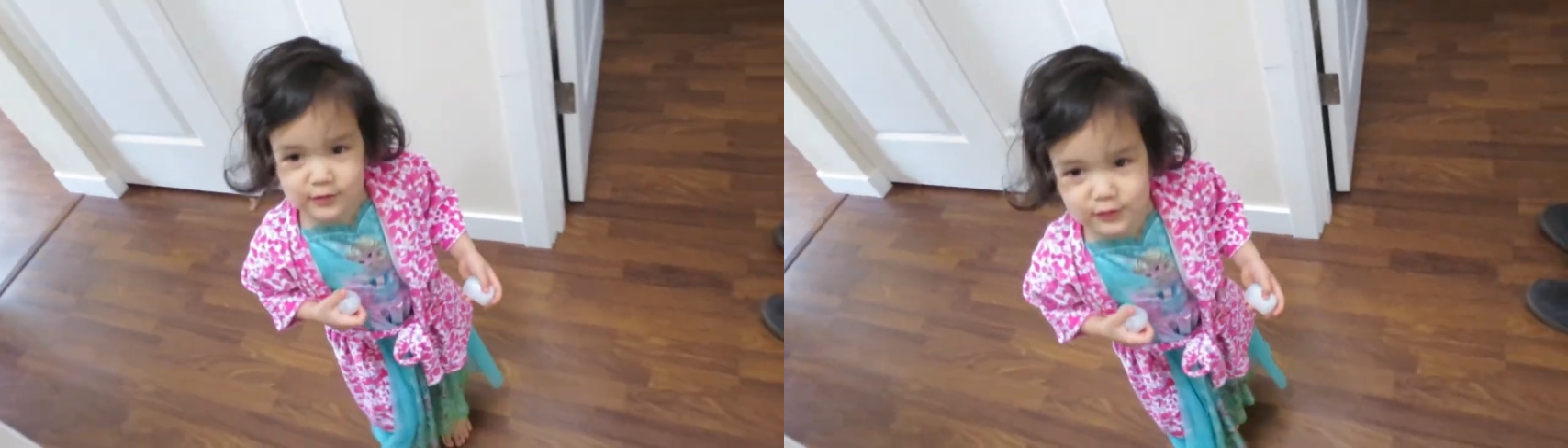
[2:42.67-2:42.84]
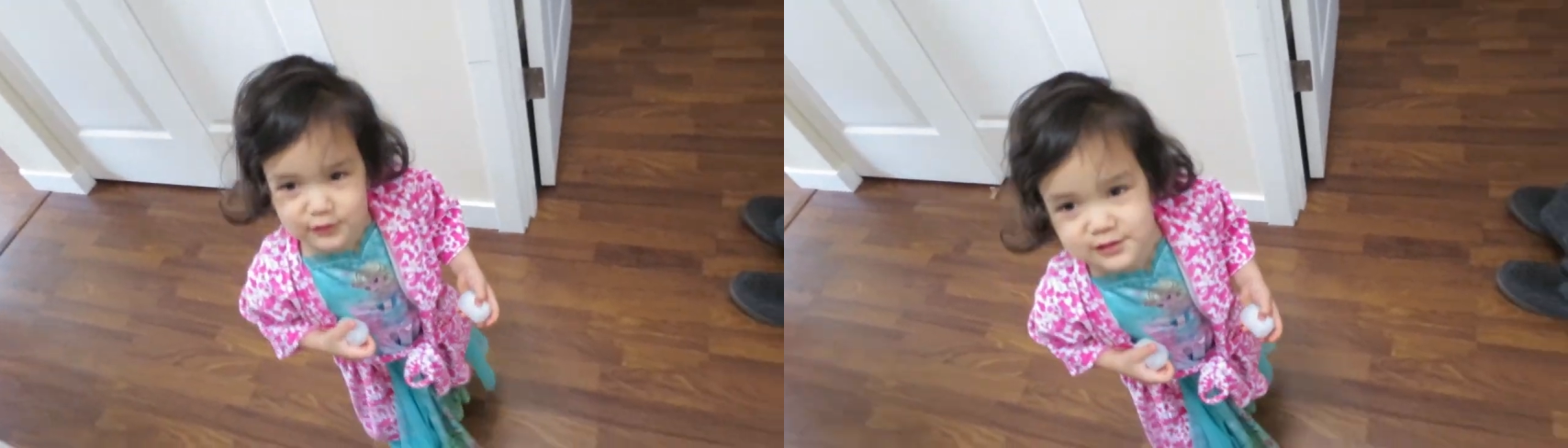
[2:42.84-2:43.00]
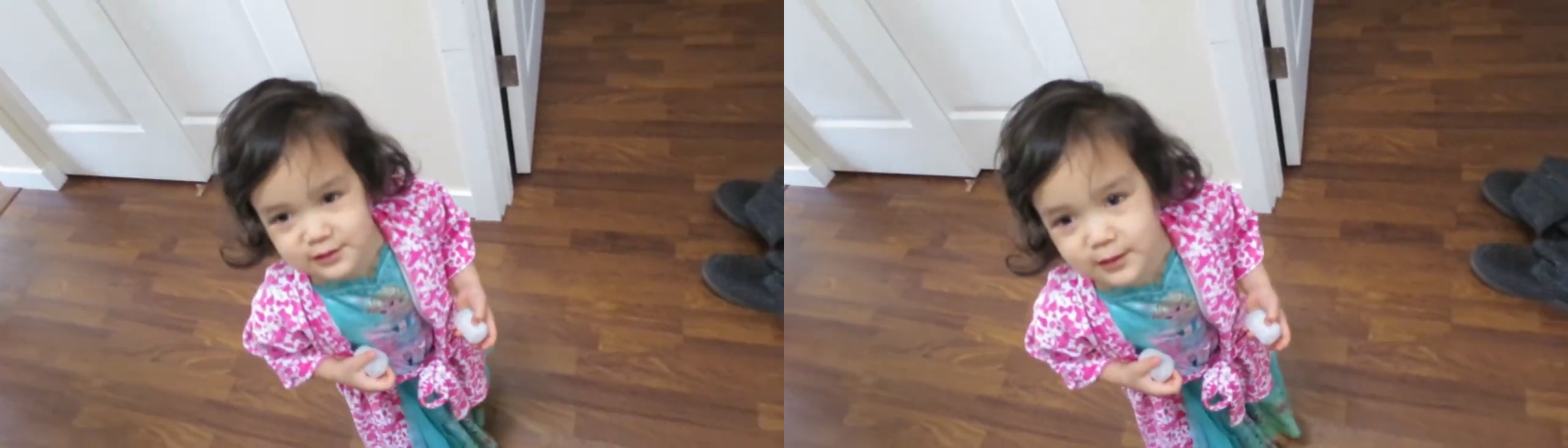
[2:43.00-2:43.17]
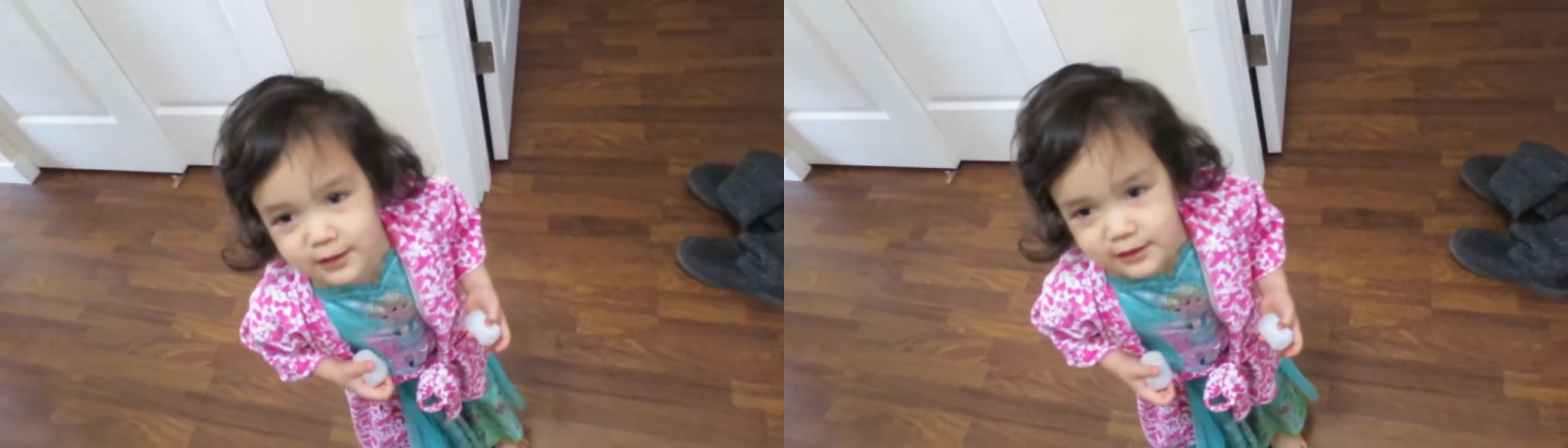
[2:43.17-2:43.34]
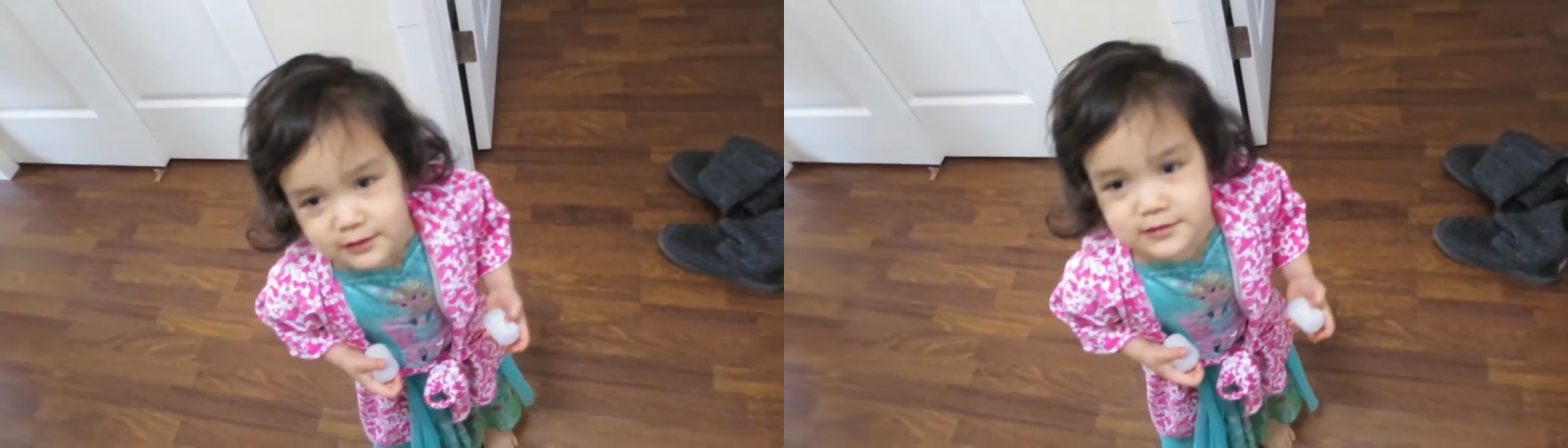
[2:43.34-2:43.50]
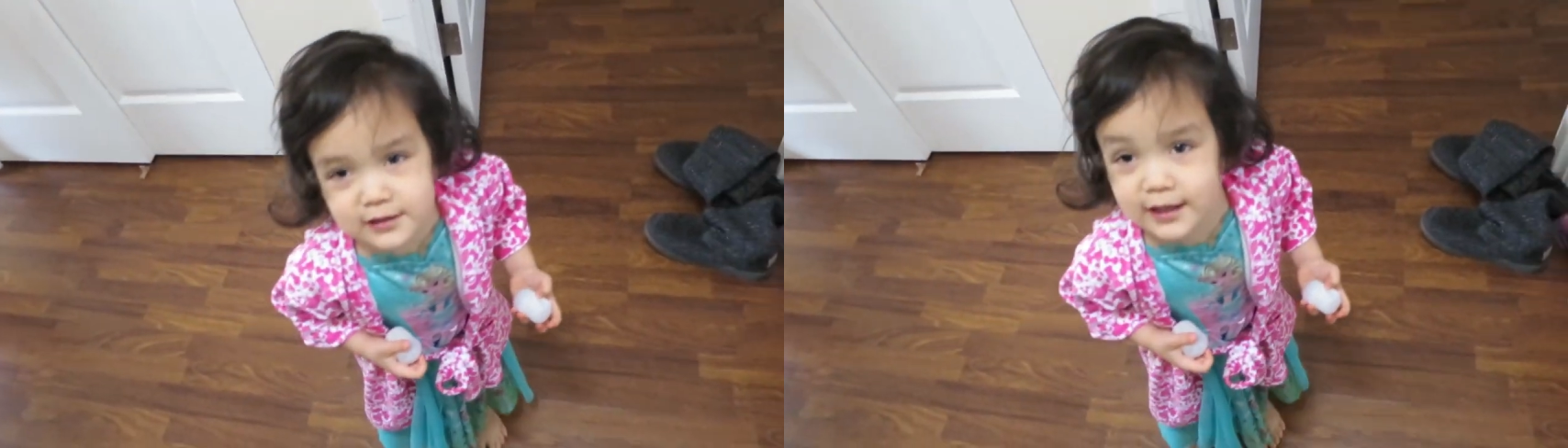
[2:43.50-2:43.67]
the
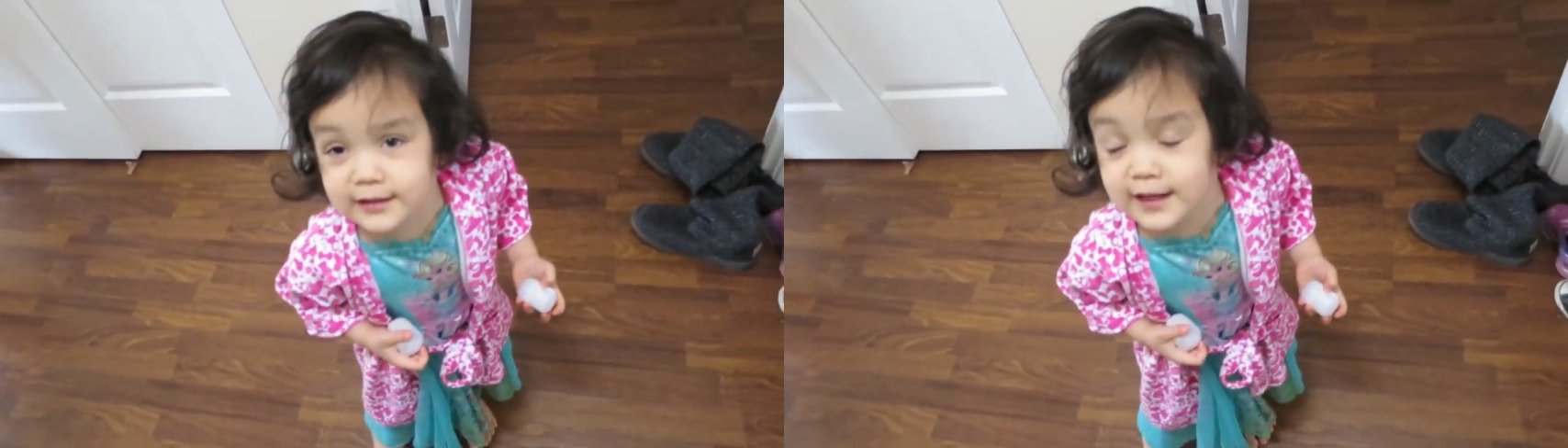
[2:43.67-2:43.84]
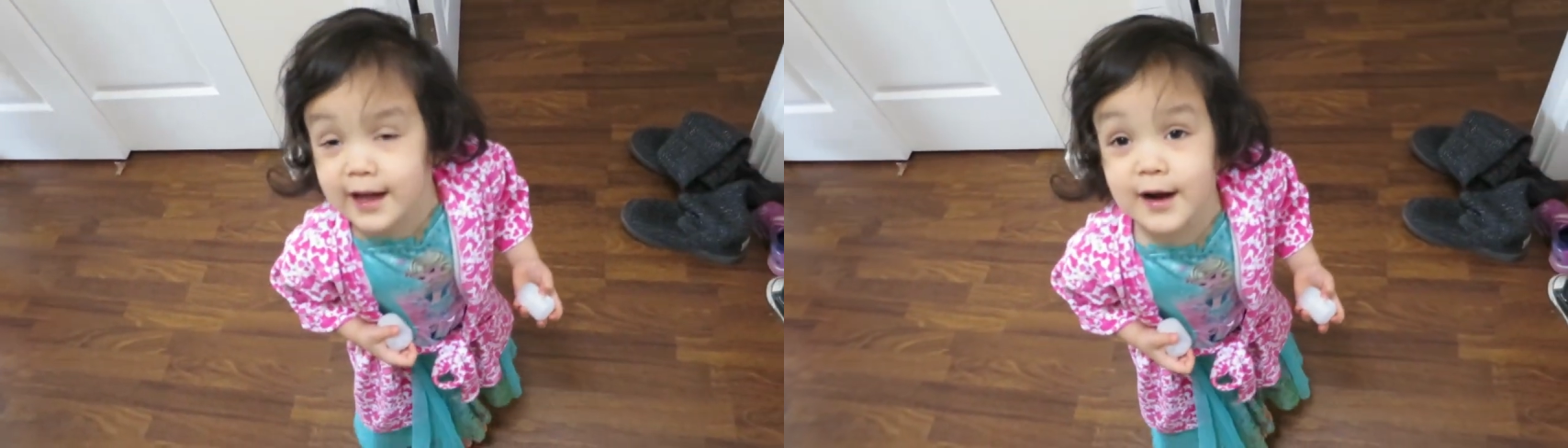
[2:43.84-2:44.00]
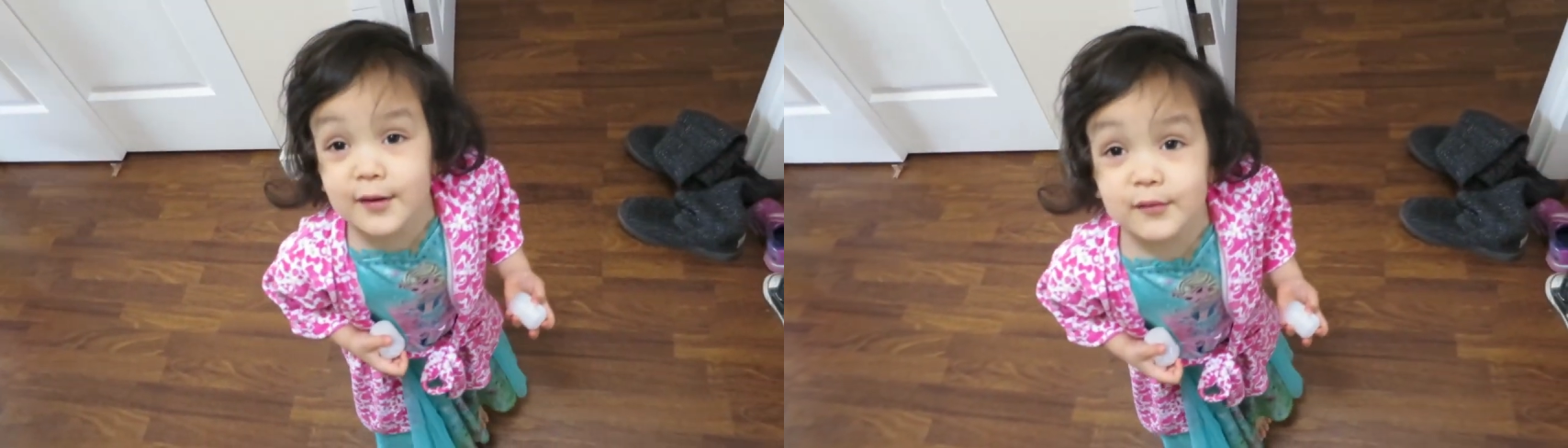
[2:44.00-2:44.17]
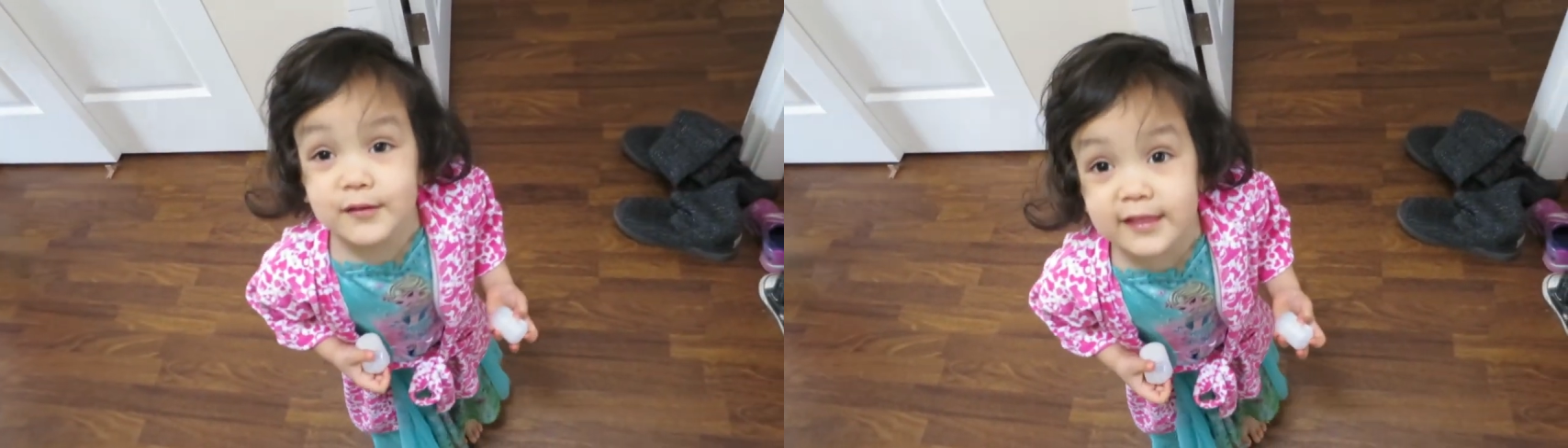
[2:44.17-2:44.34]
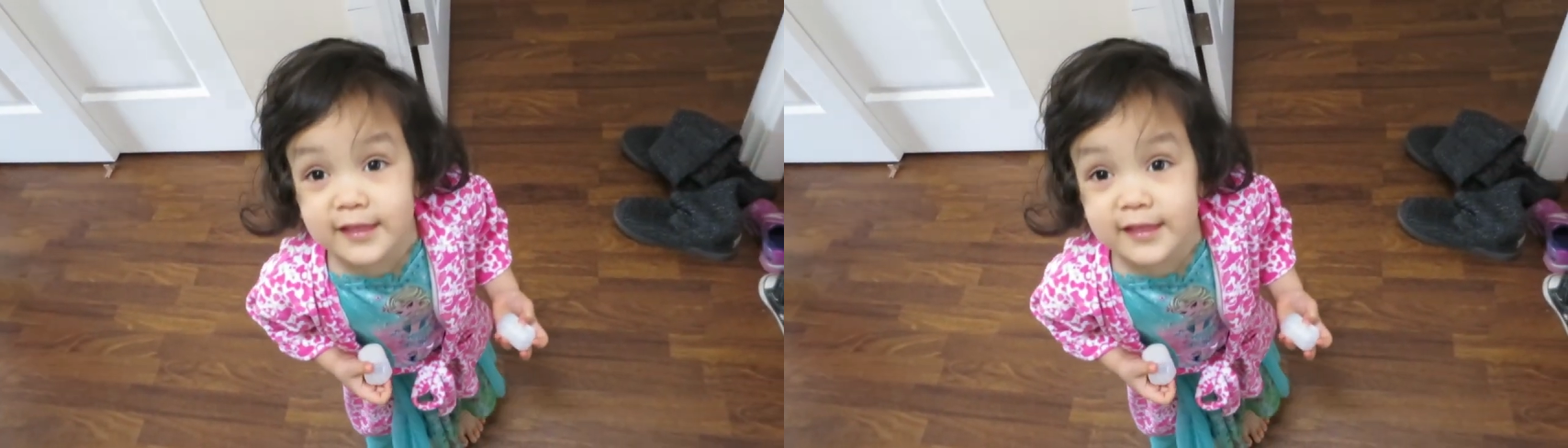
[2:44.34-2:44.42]
Juliana house?